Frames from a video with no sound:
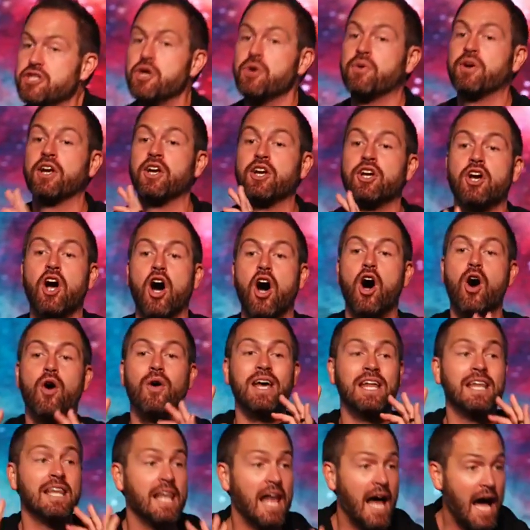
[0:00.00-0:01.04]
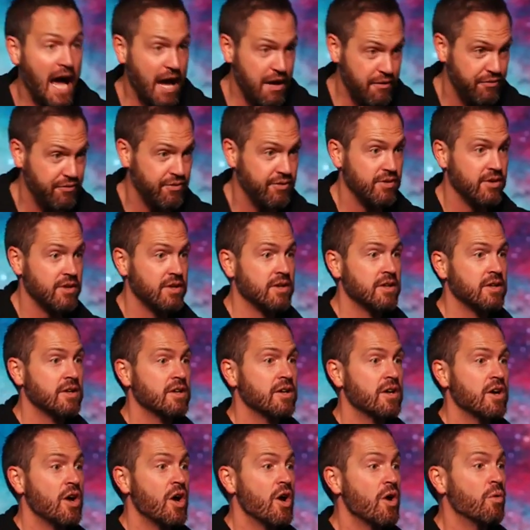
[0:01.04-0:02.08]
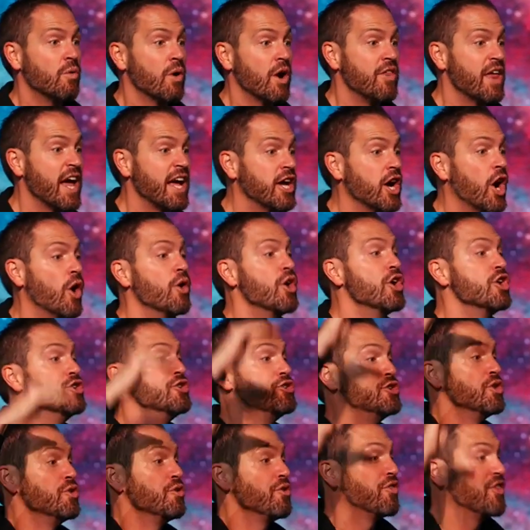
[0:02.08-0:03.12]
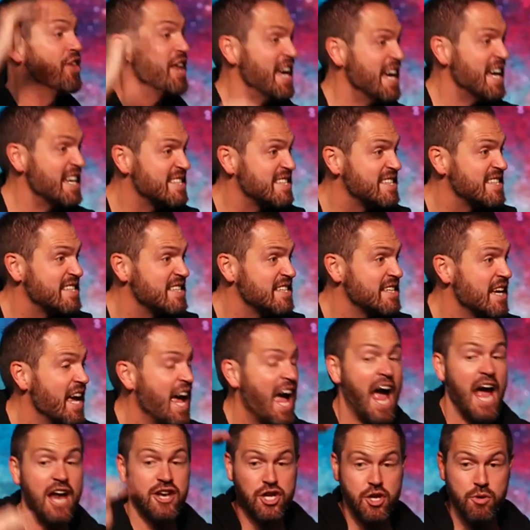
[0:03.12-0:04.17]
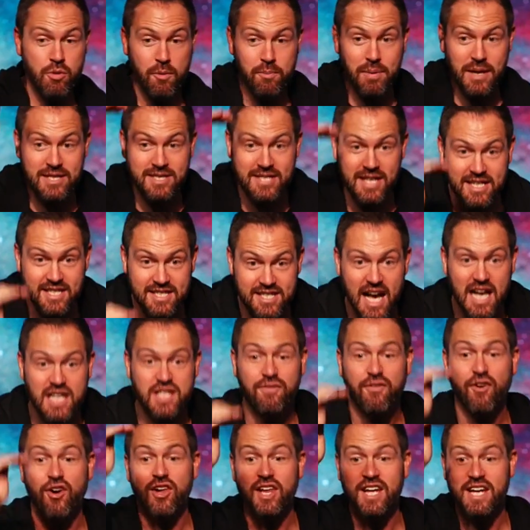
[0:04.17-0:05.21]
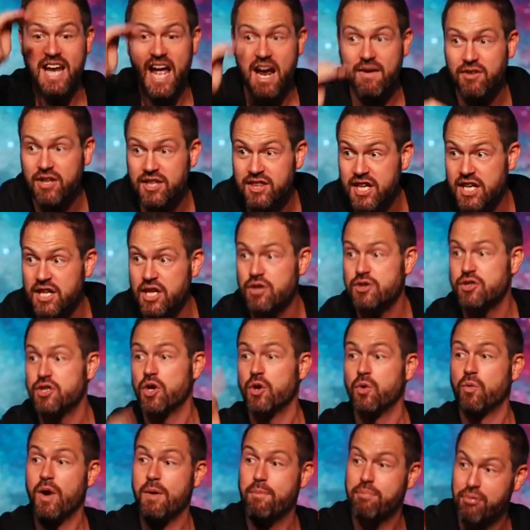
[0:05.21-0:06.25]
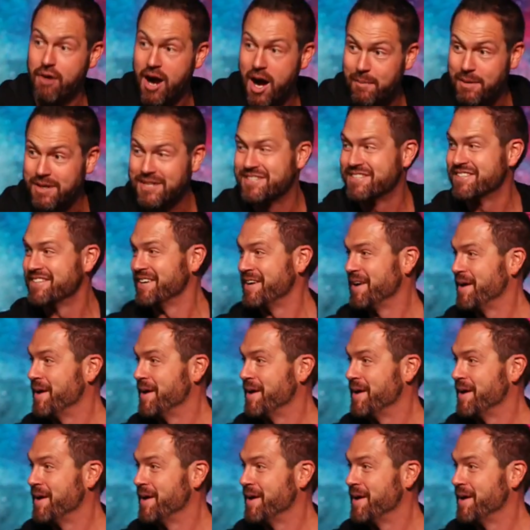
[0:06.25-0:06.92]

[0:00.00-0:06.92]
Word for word: you can go in life where they go, do this and you will be successful in everything you do, we promise.